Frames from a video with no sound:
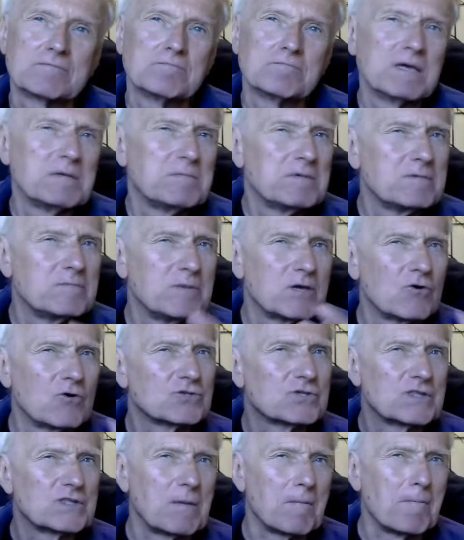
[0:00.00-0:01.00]
Maybe
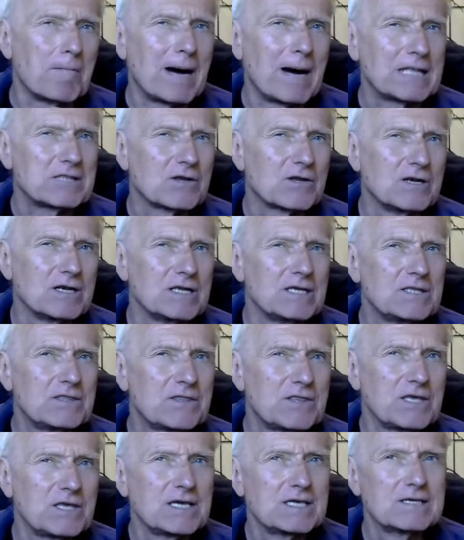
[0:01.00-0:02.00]
because of the motherly
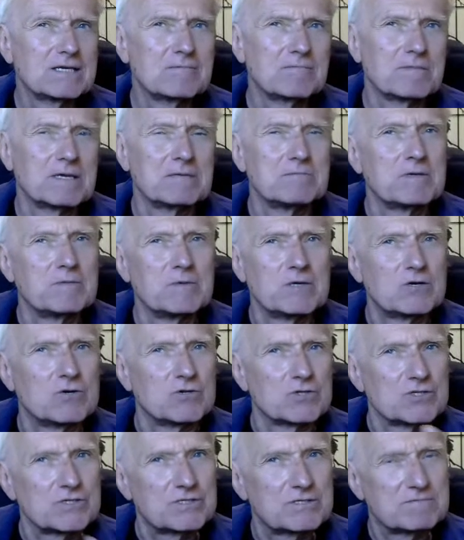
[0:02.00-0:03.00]
thing, maybe
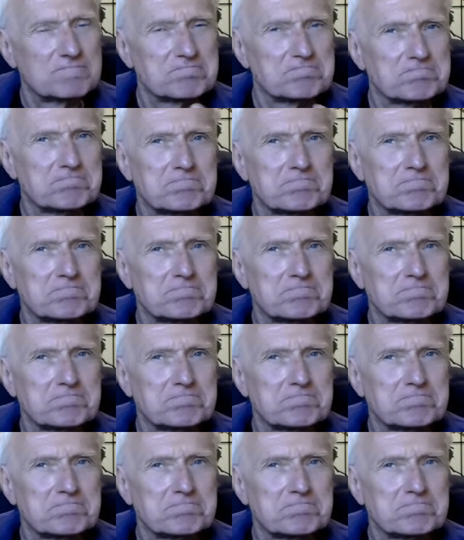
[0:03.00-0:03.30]
because,